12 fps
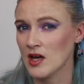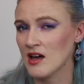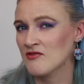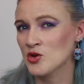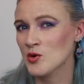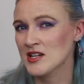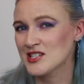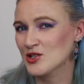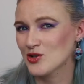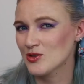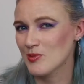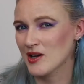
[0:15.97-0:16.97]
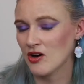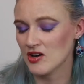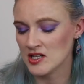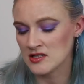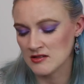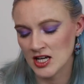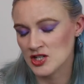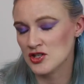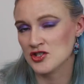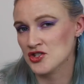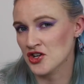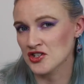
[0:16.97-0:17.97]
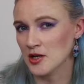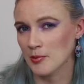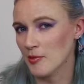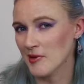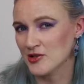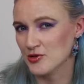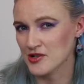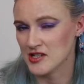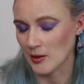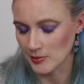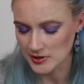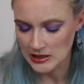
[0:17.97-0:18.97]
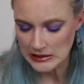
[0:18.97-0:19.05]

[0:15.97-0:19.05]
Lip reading: I have no idea who the PR is, it just turned up on my doorstep.